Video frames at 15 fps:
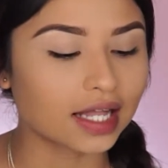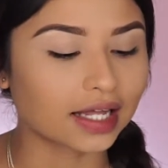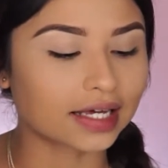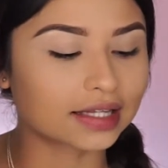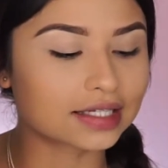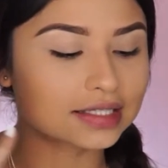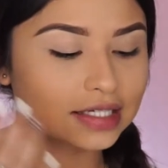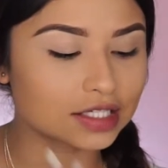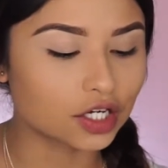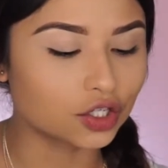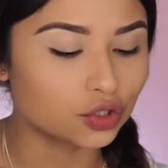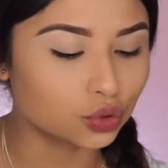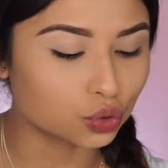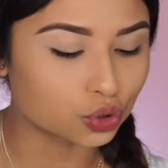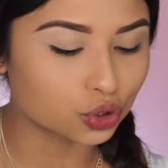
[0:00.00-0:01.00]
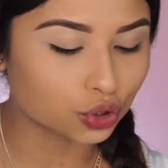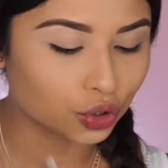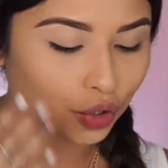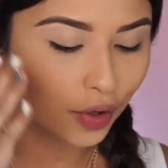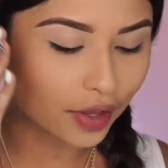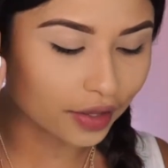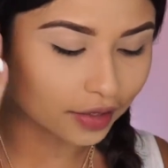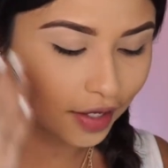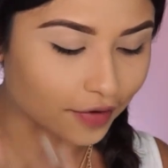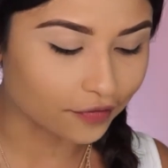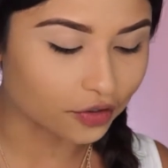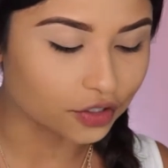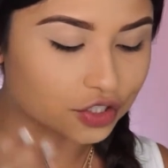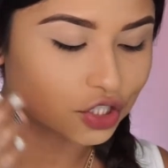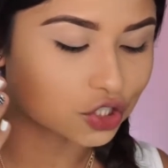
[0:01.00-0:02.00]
Like, this is a neutral lover's